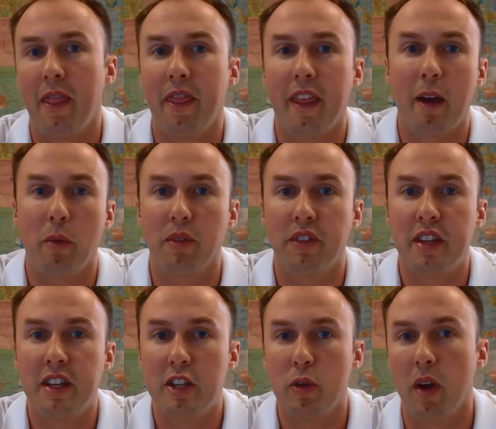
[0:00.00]
That will tee
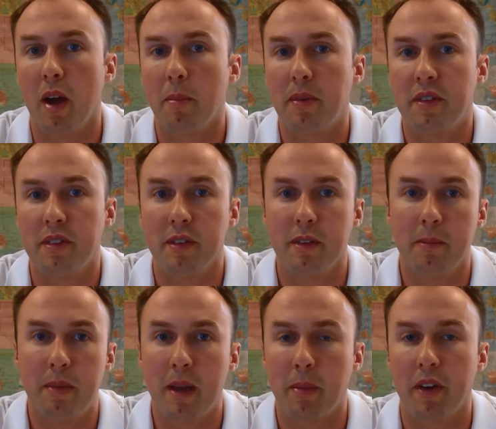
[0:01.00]
you up to
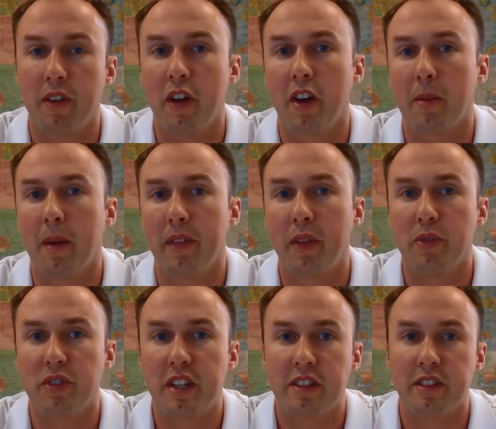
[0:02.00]
be able to talk about those
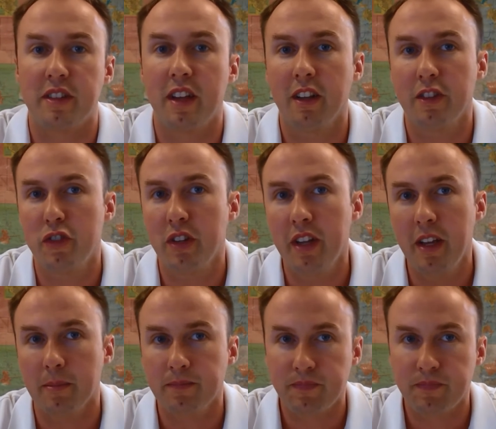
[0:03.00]
things intelligently.